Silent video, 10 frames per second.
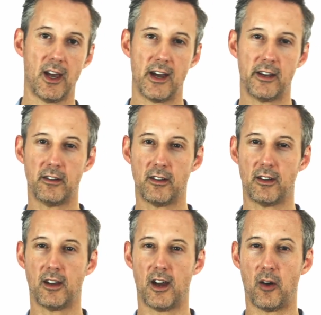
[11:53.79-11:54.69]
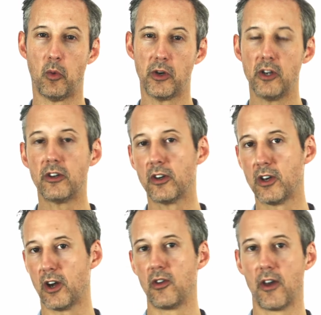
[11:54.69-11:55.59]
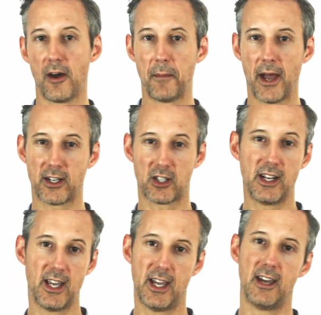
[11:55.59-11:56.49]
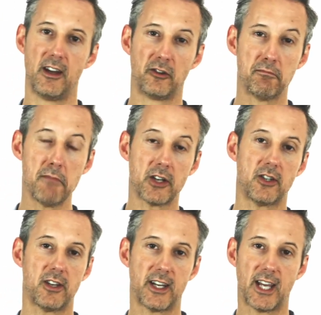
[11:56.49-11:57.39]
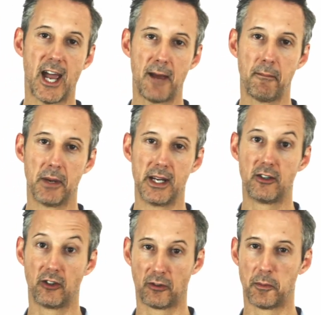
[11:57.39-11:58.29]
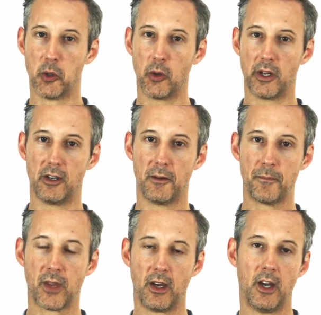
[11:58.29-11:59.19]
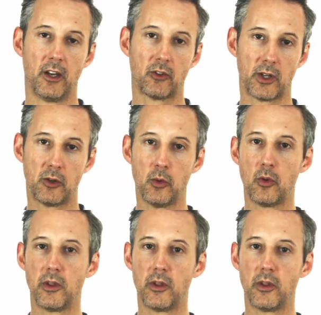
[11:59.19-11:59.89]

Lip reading: And I want you to know that I'm actually here as much as I can be to support you. So I do all